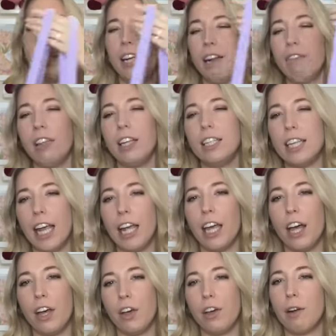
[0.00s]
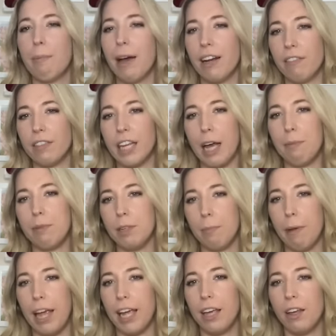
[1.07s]
they definitely take a good amount of time to
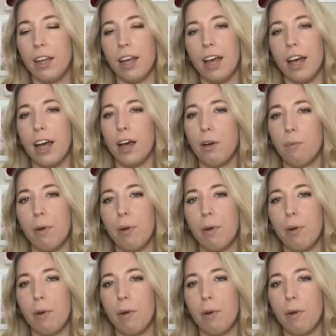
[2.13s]
make uh,